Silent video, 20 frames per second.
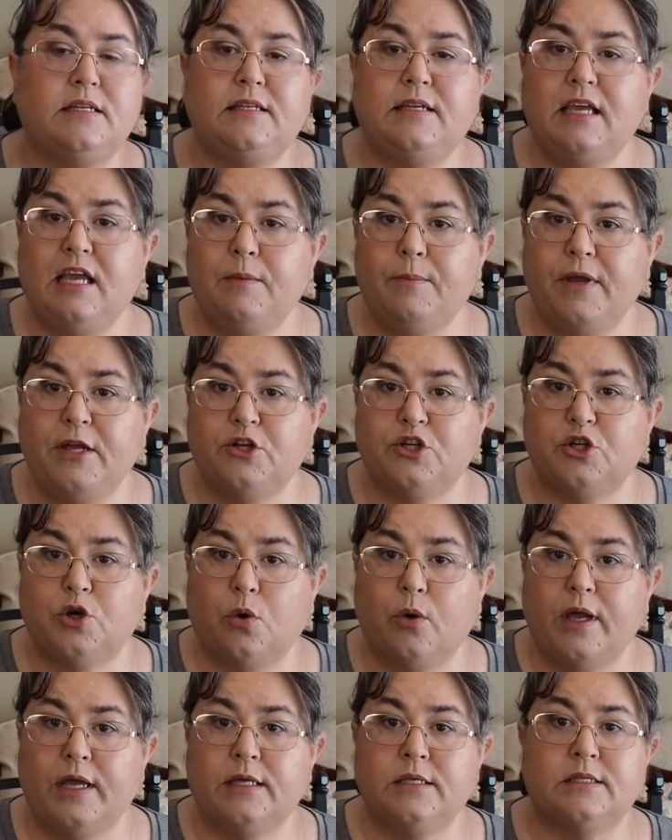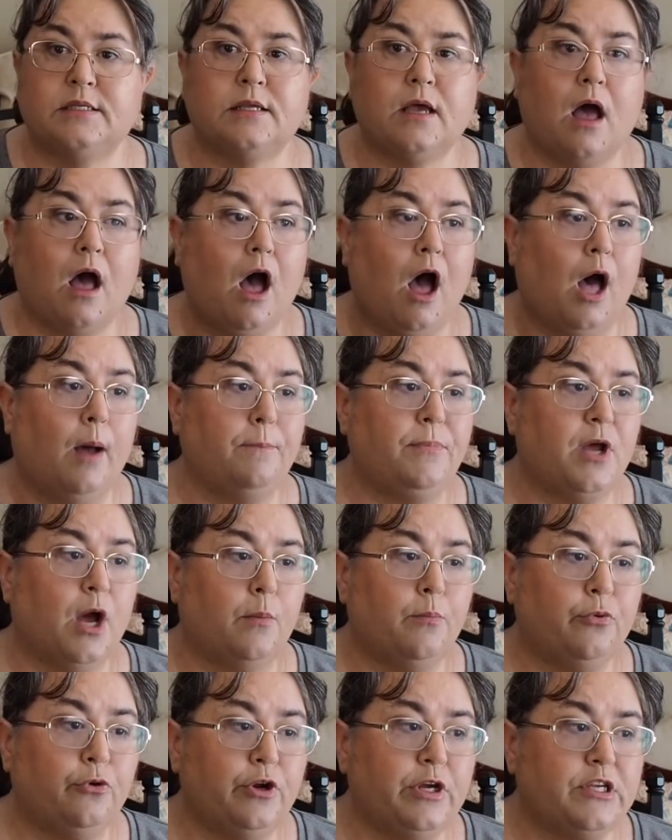DMA Choice,
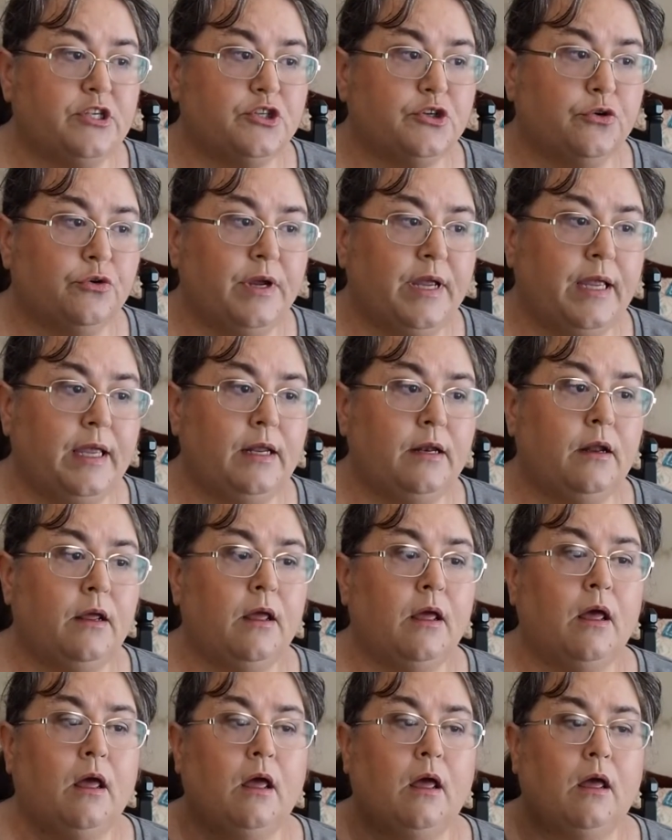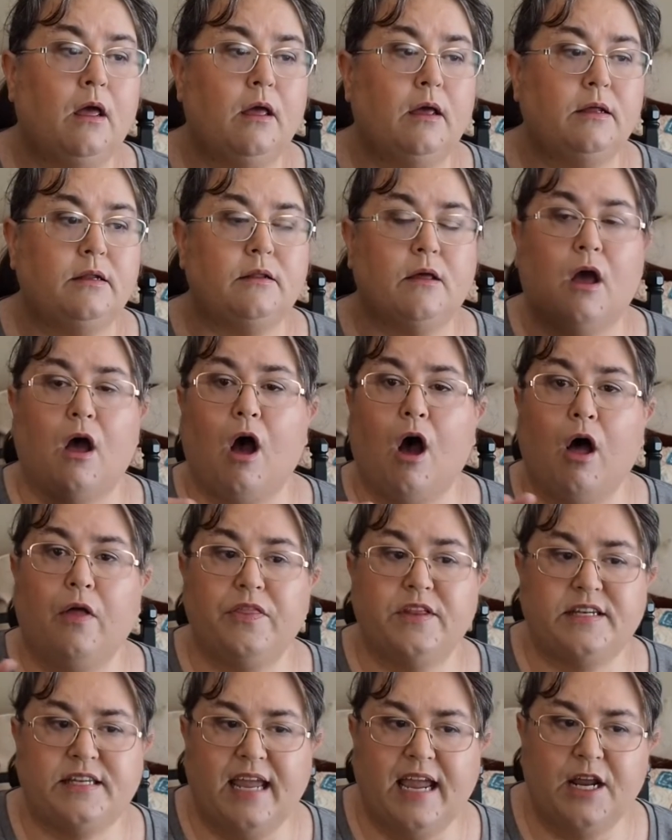Opt-out PreeScreen, all
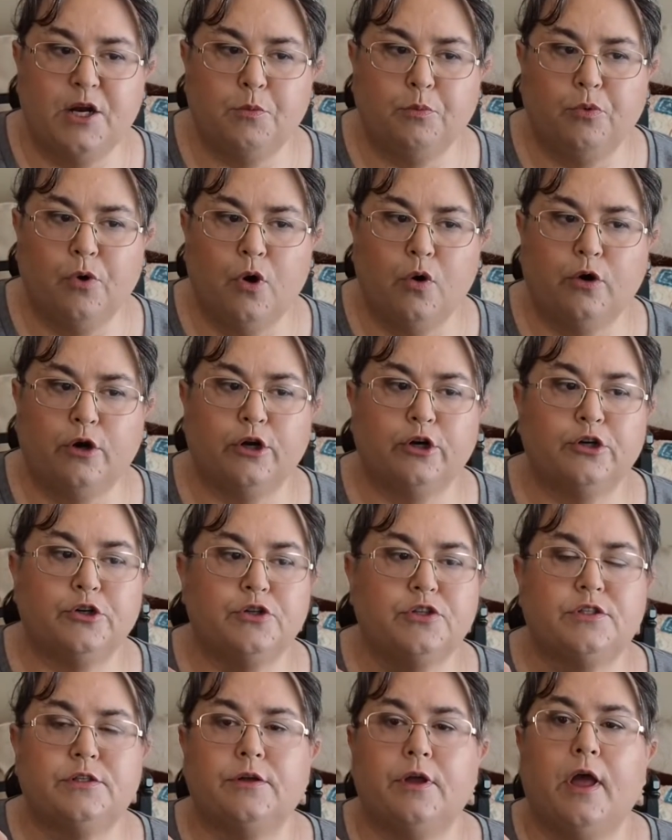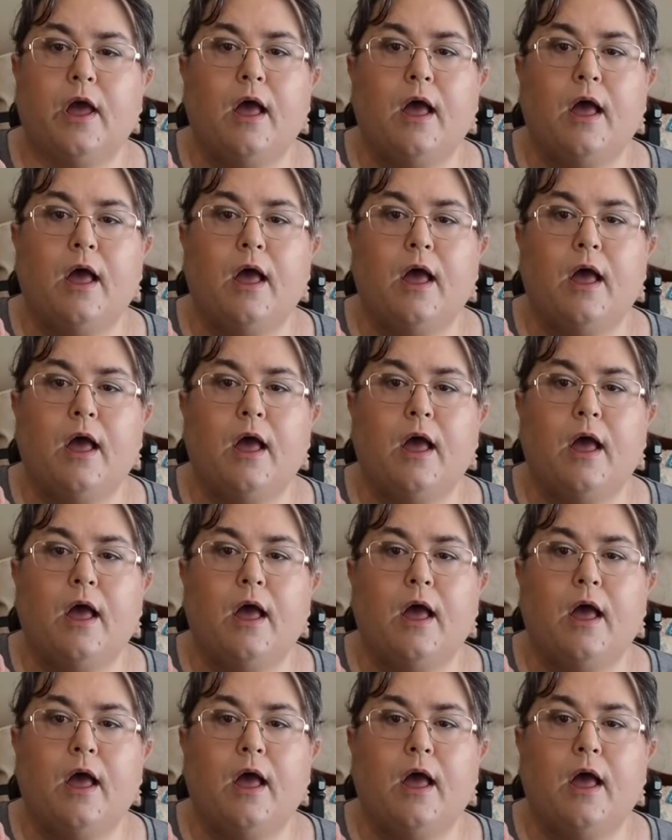the data brokers.